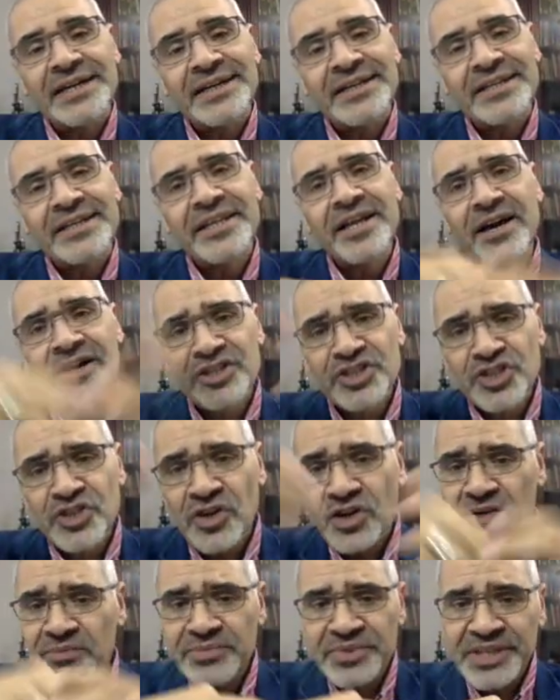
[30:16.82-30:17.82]
large
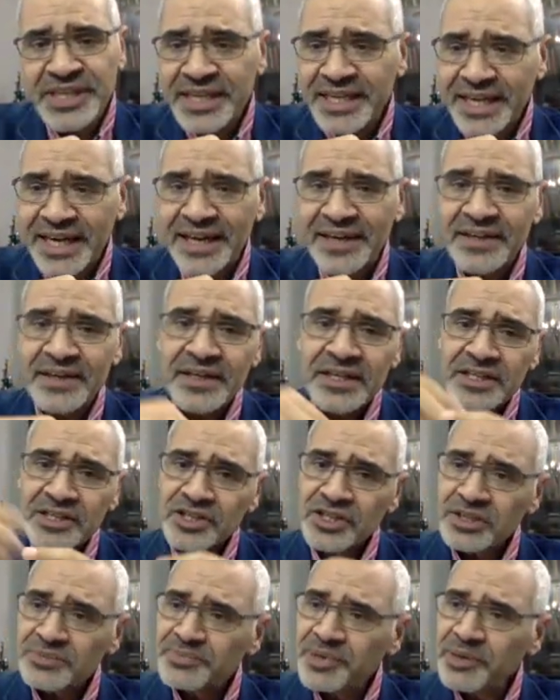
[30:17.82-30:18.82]
Europe,
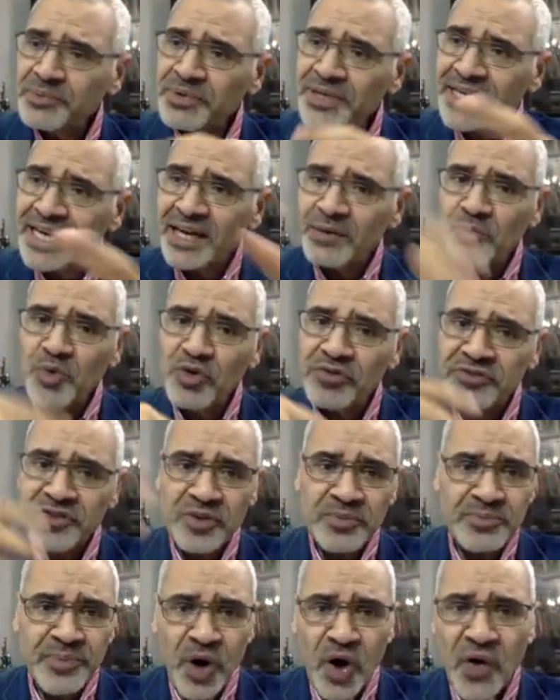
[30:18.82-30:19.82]
people can move
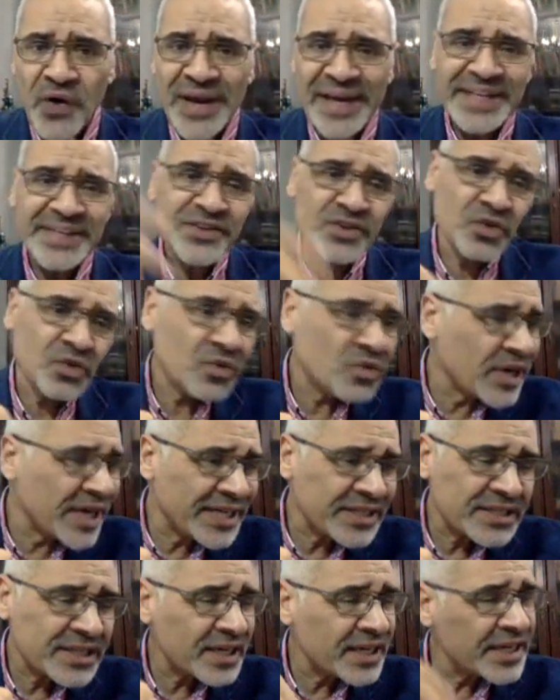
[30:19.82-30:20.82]
from Poland to
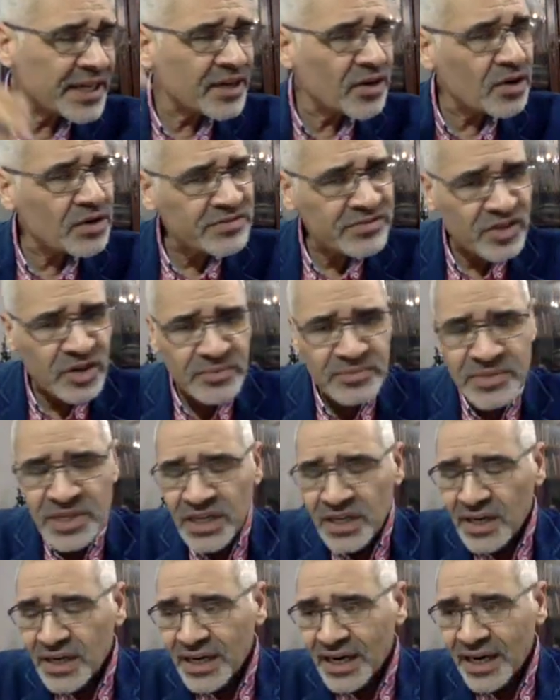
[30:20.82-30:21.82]
Italy or from
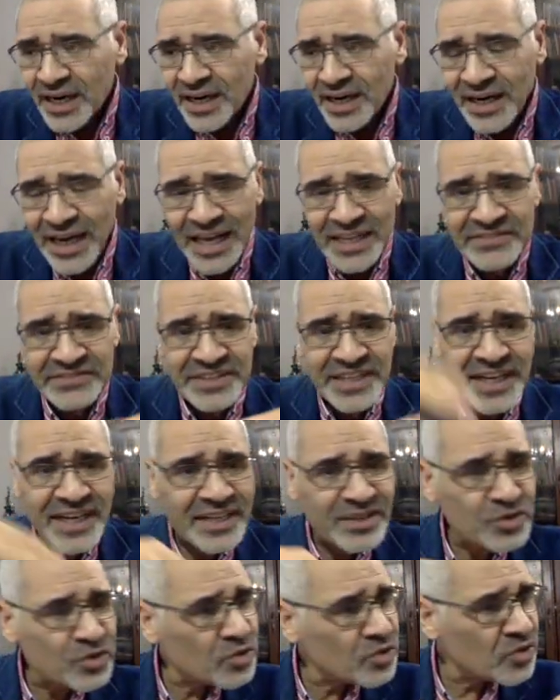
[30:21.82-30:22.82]

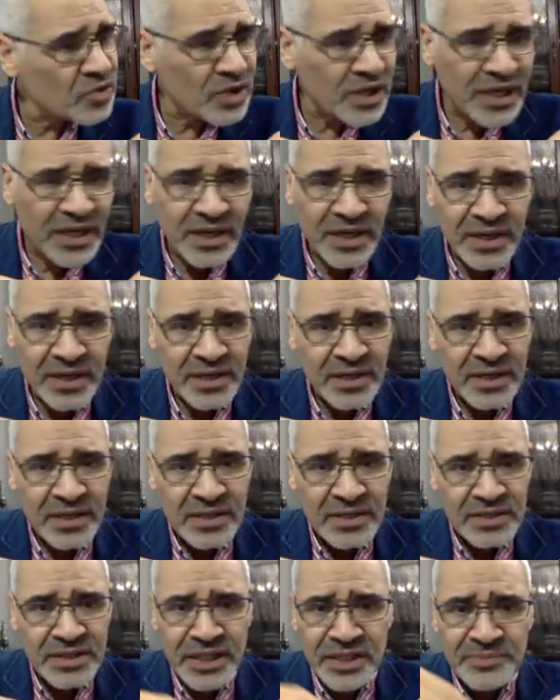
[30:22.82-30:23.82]
Latvia to
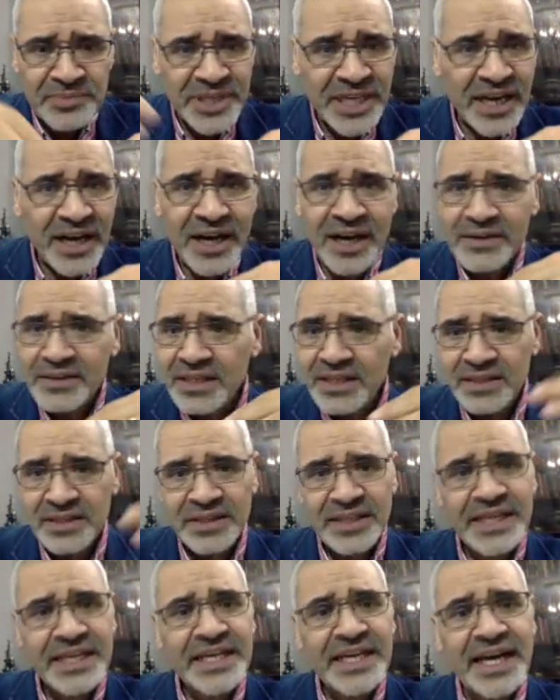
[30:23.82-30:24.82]
Serbia.
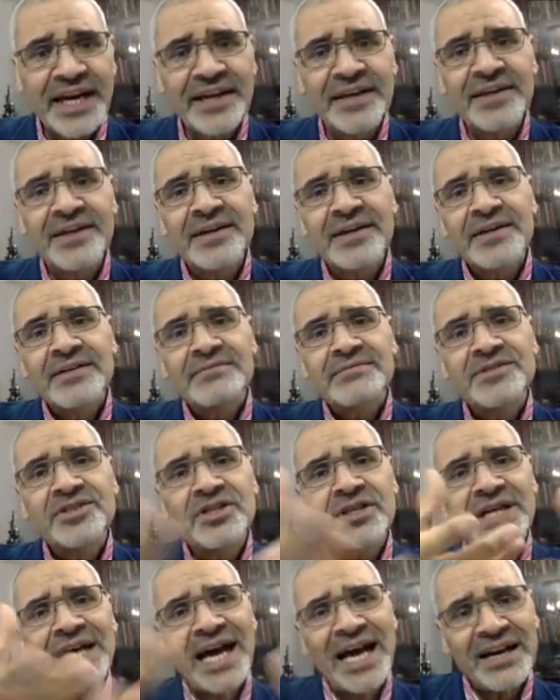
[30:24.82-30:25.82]
They can
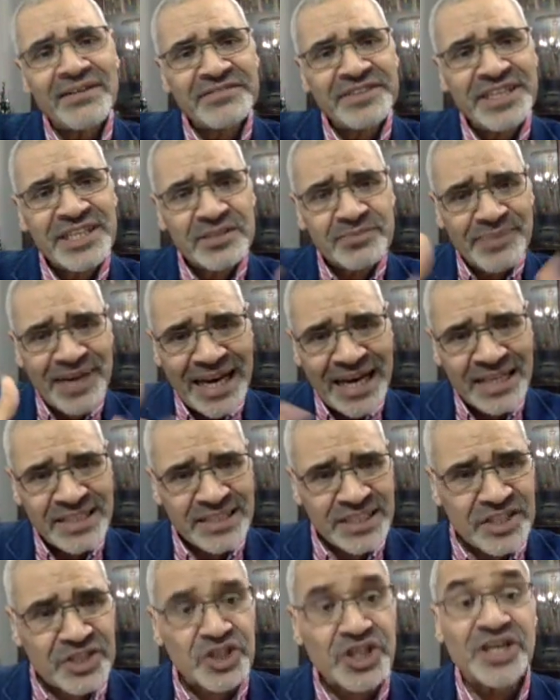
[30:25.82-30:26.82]
have this balance
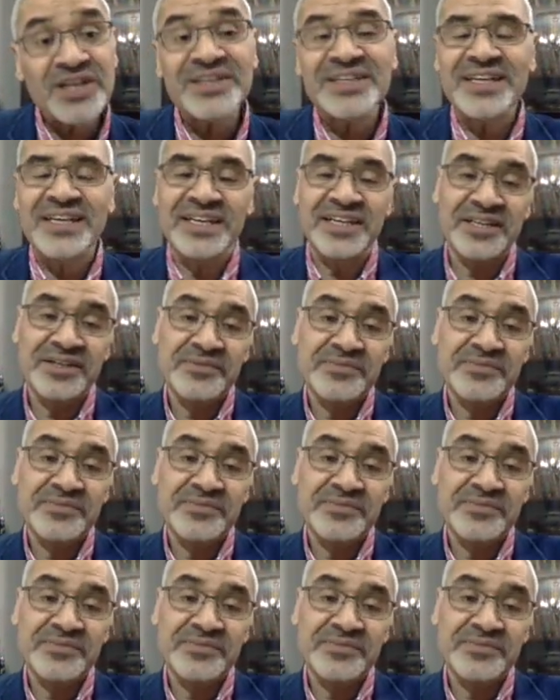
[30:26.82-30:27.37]
internally.